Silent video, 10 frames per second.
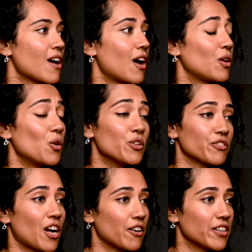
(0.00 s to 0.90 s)
a lot
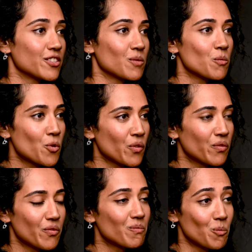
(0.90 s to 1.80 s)
of courage and
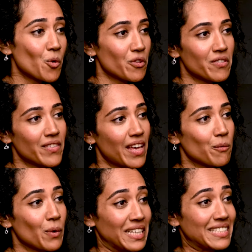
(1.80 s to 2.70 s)
more than they're
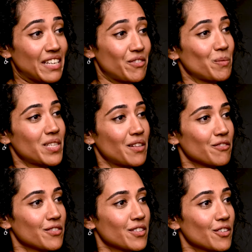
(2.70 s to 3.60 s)
willing to give
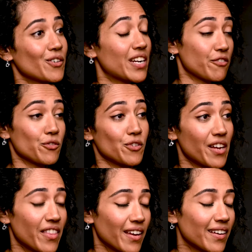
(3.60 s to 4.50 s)
themselves credit for,
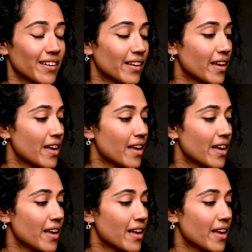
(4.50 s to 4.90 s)
I think.